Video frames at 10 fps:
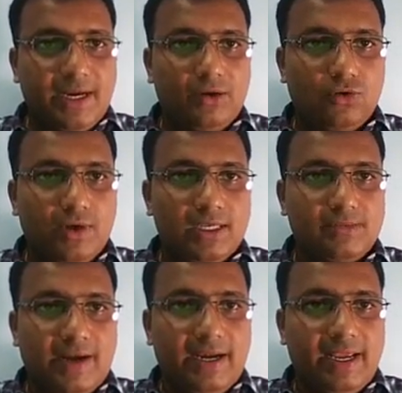So there is a
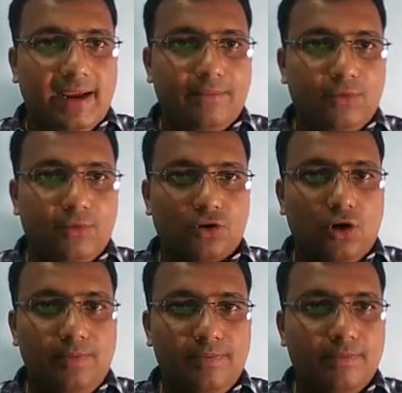website known as
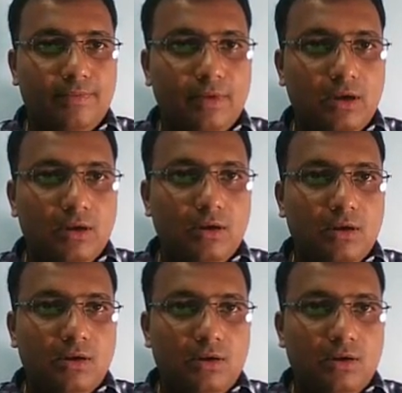bandicam.com.